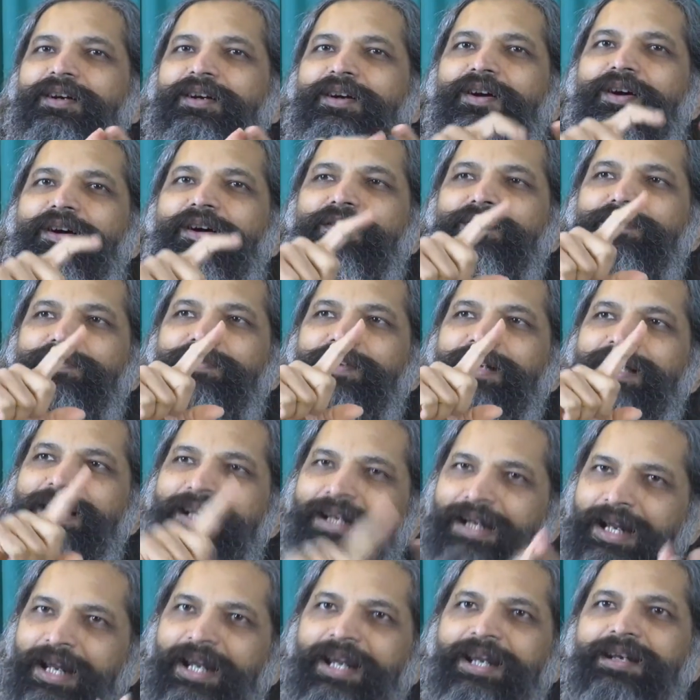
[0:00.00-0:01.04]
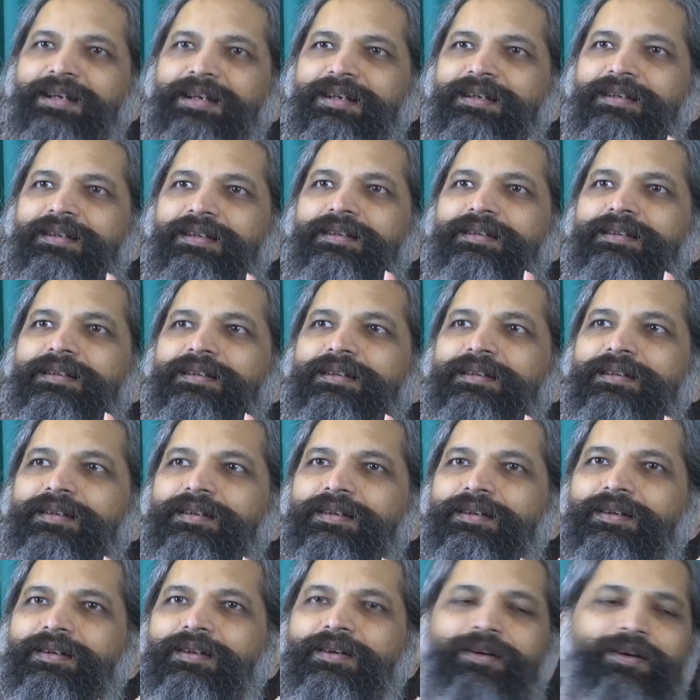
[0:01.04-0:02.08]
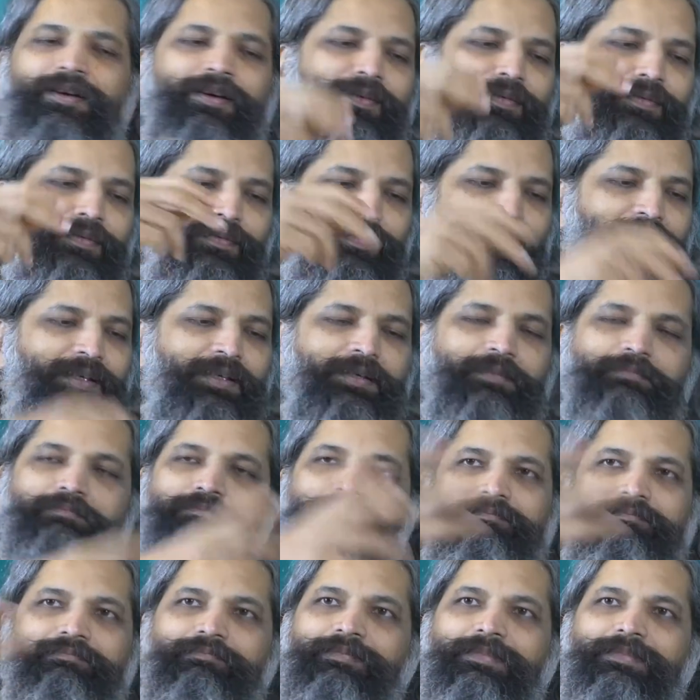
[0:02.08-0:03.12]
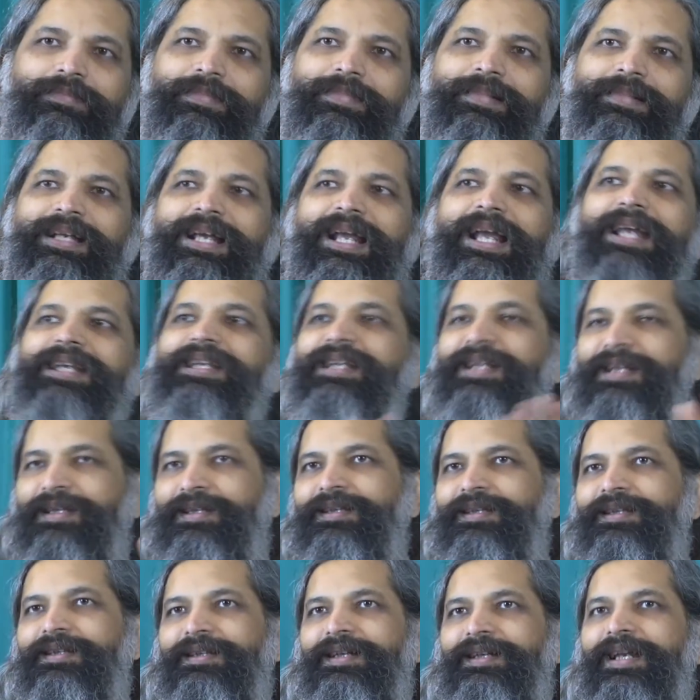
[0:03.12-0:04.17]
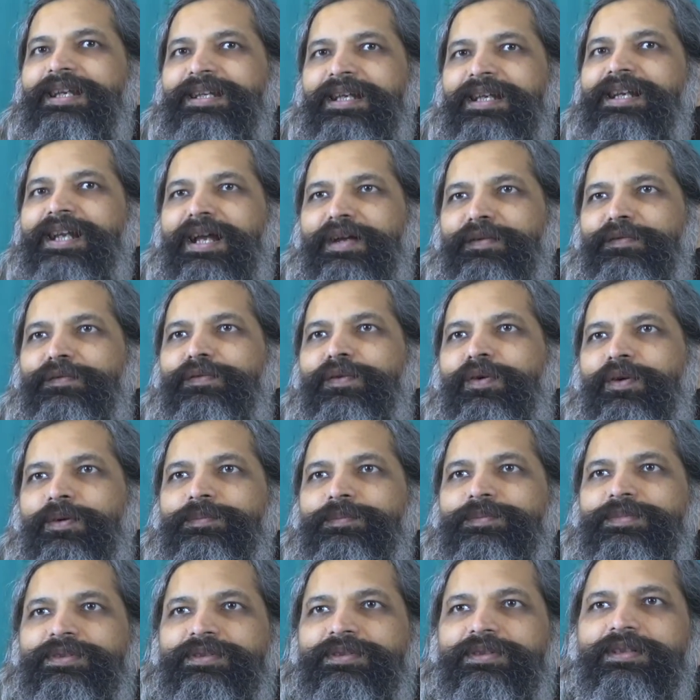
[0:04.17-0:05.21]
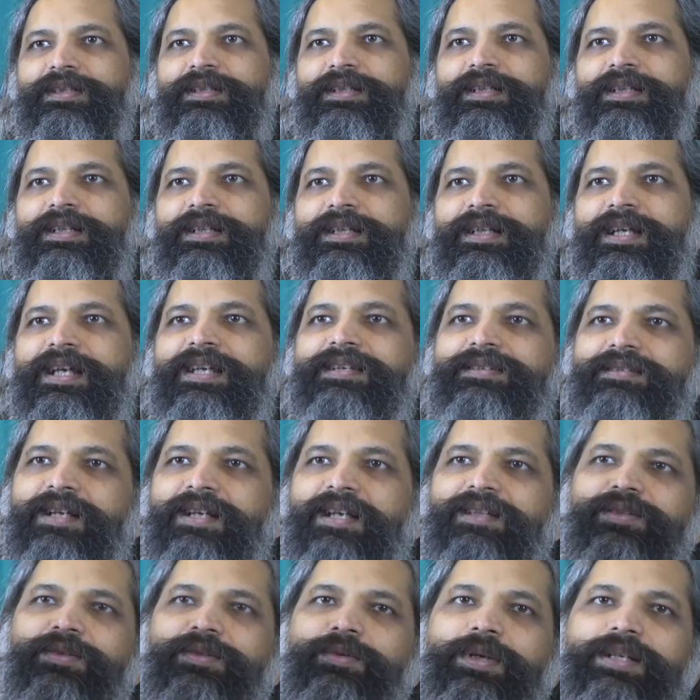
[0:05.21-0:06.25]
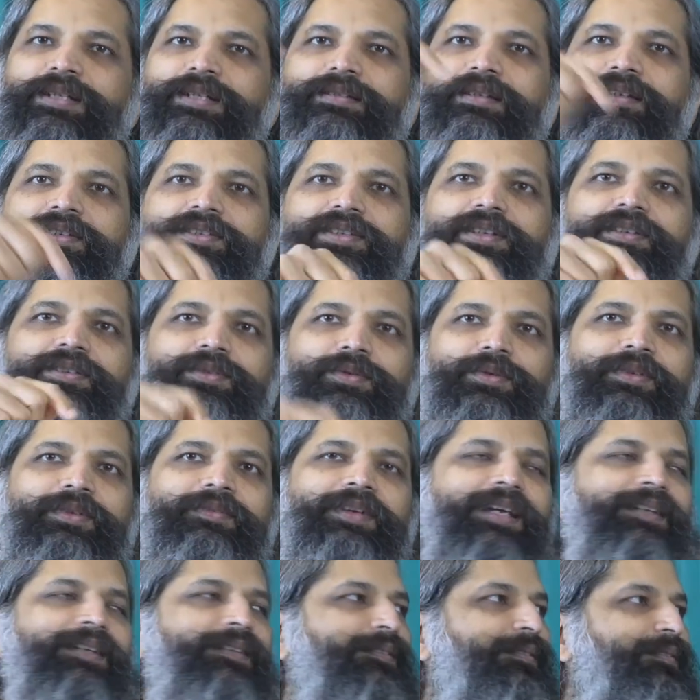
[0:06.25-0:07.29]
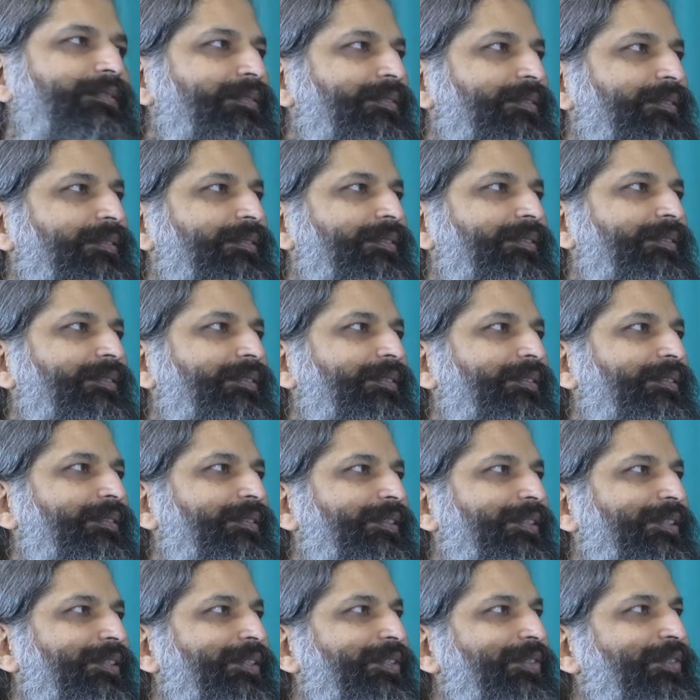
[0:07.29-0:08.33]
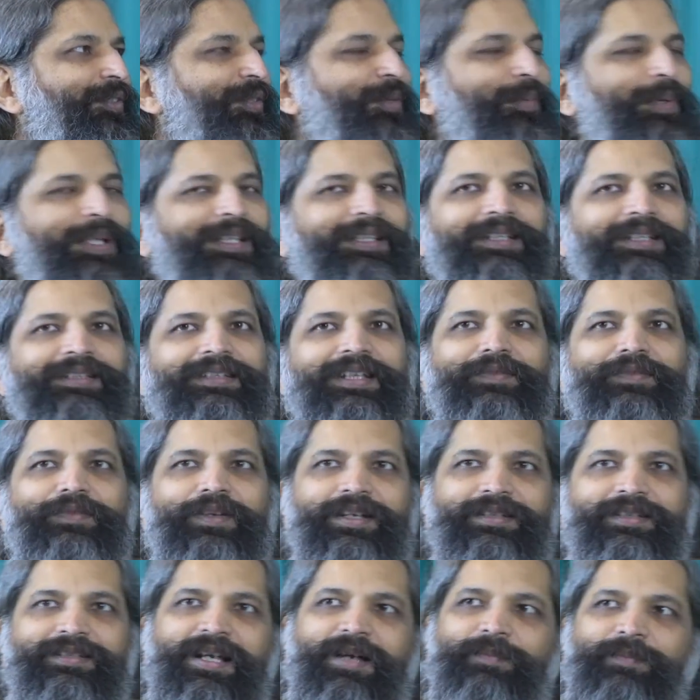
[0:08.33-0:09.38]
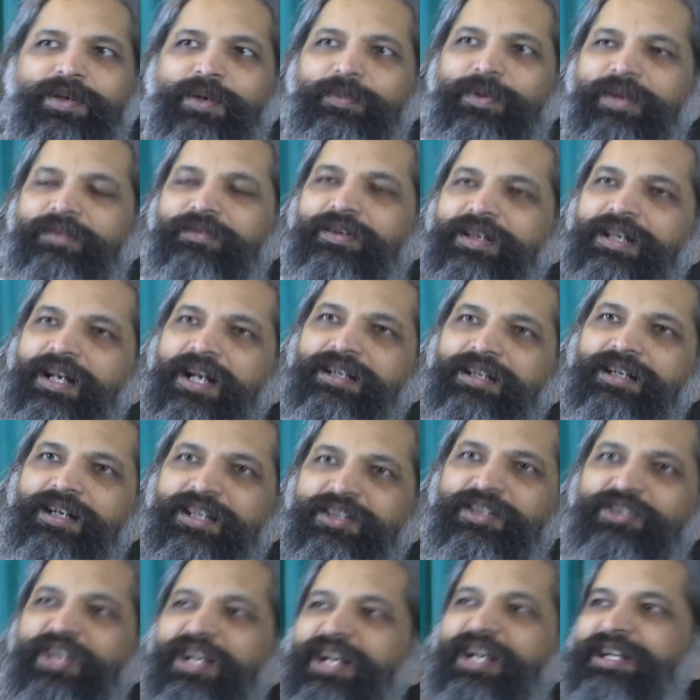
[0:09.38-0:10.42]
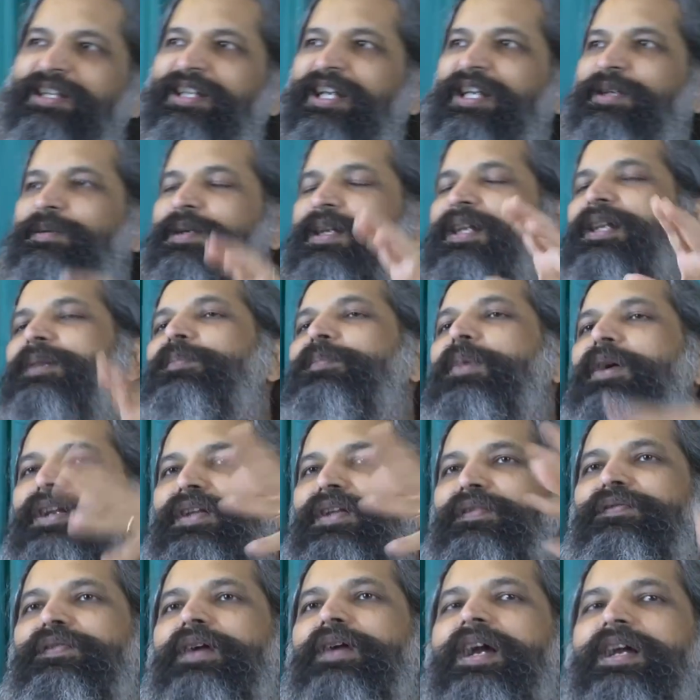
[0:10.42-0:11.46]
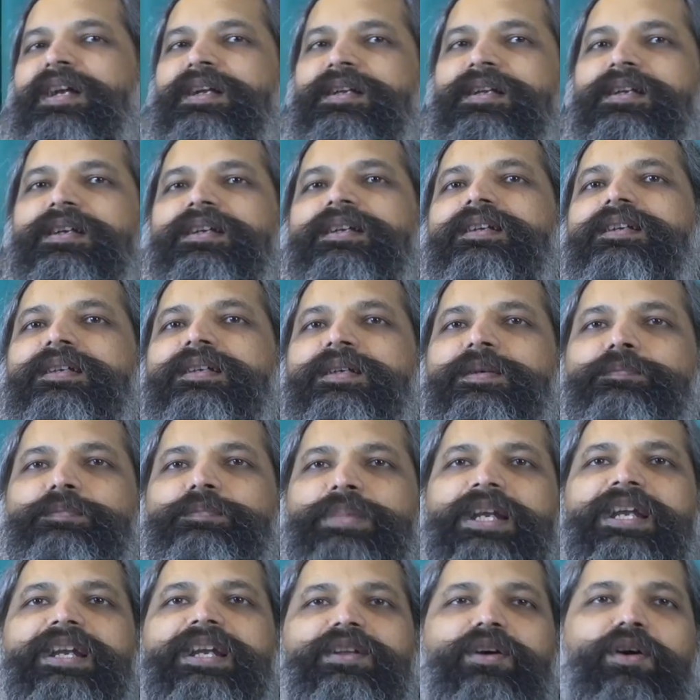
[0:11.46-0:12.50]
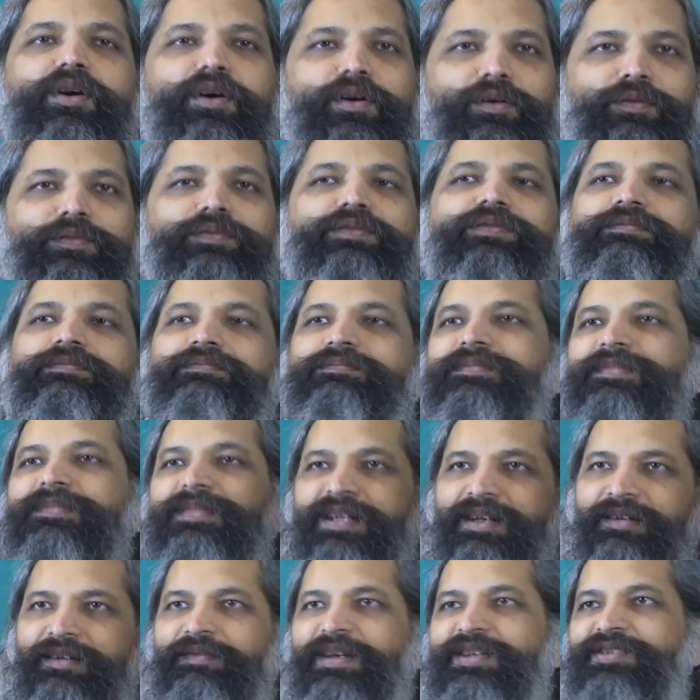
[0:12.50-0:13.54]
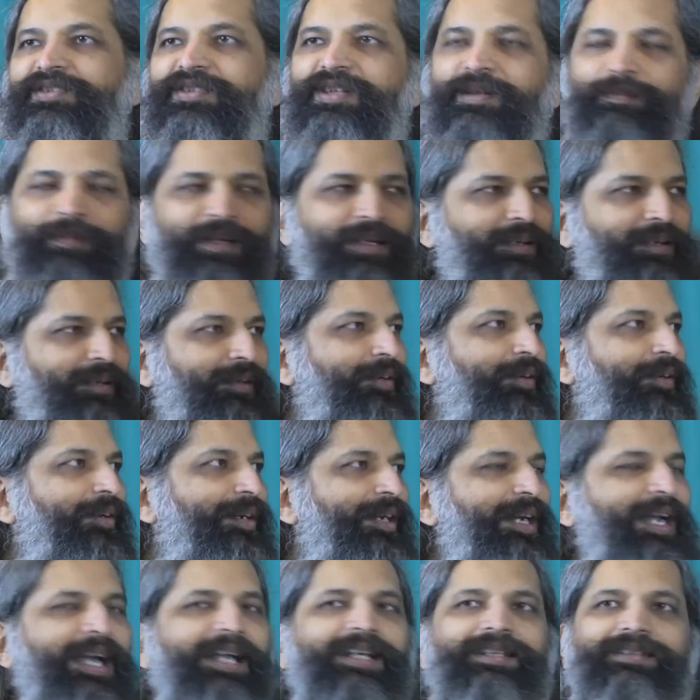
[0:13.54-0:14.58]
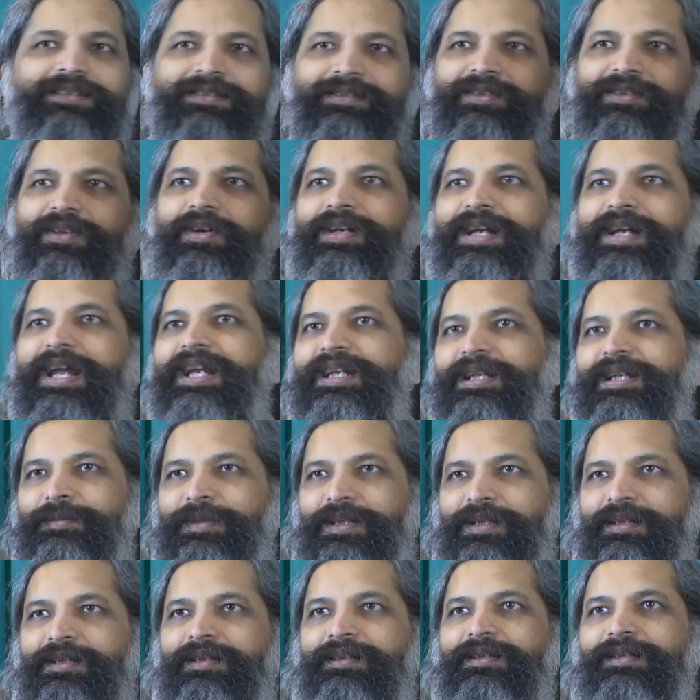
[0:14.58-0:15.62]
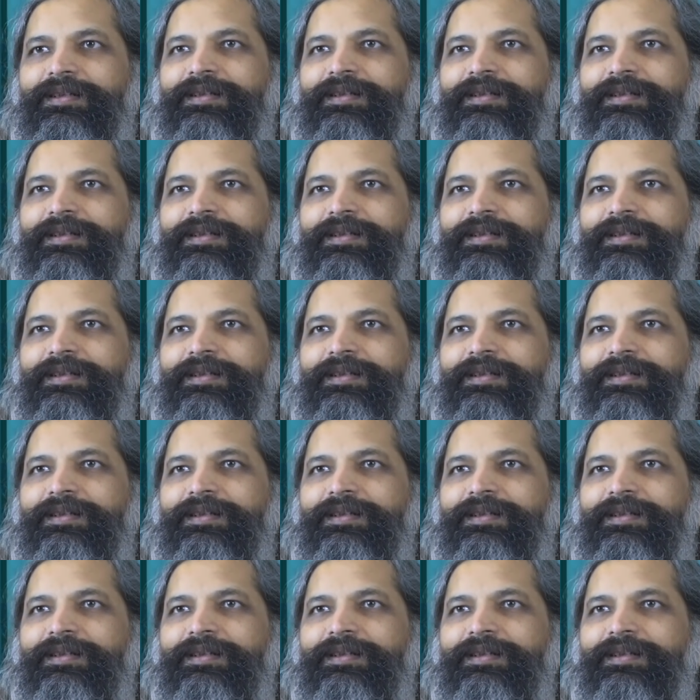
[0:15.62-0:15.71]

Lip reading: of grain, of any life forms is done through insertion through a virus. So when they say, for example, we have created a genetically modified breed of vegetable or rice or animal,